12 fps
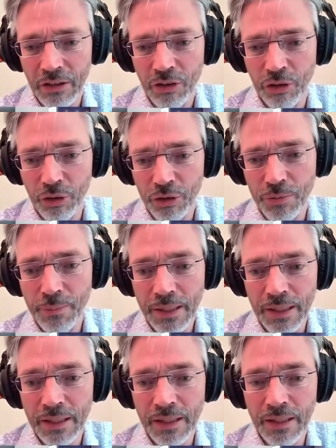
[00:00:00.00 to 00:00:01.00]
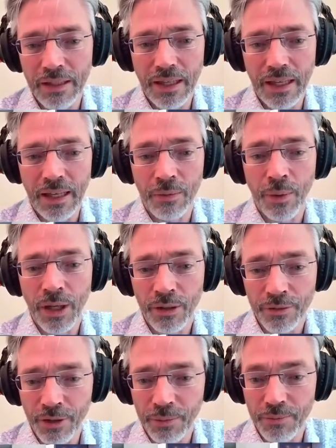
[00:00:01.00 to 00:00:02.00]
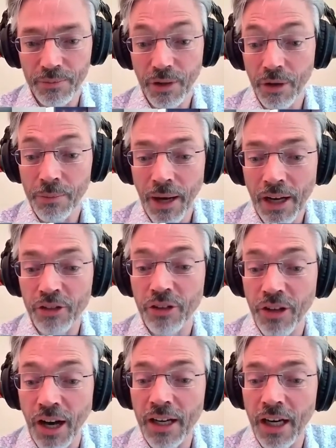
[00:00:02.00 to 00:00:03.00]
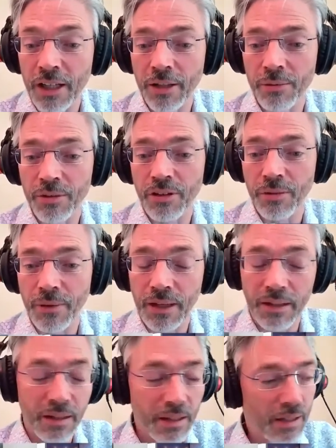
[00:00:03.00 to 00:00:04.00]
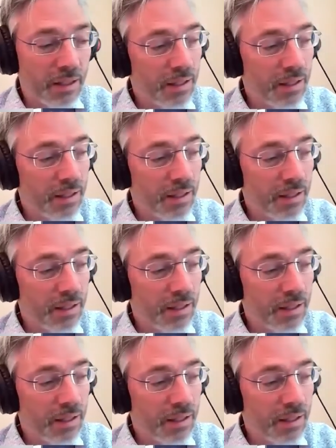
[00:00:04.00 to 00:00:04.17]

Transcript: should be one of the obliged line items as well.